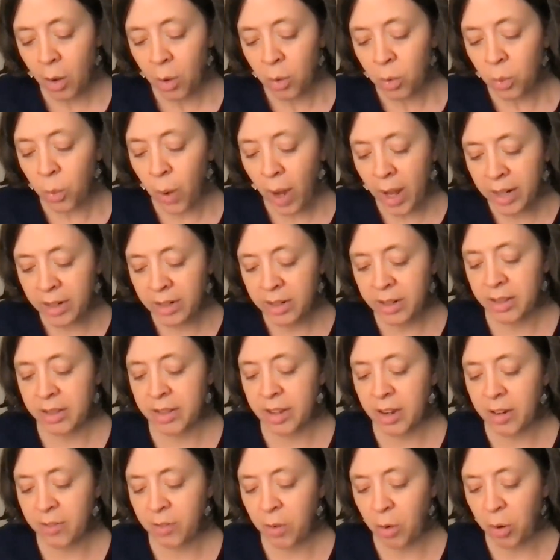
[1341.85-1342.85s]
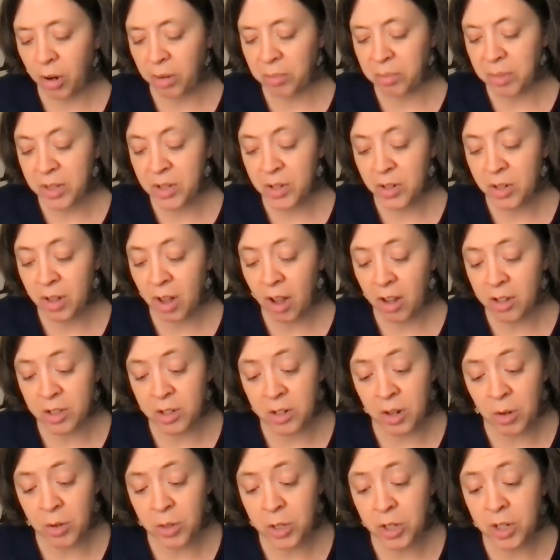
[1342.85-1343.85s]
When, therefore, Mr. Locke's
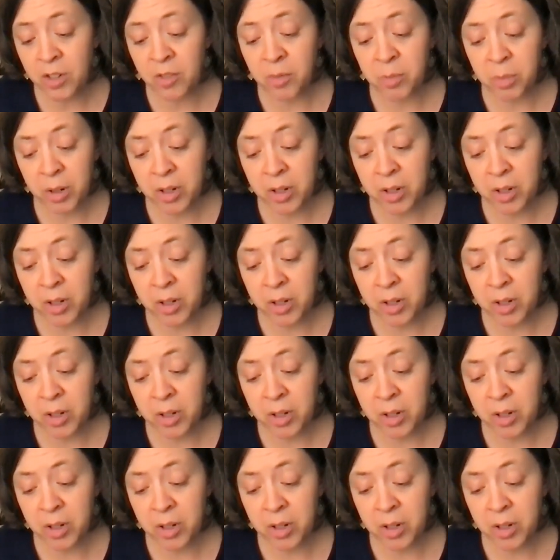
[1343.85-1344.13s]
notion of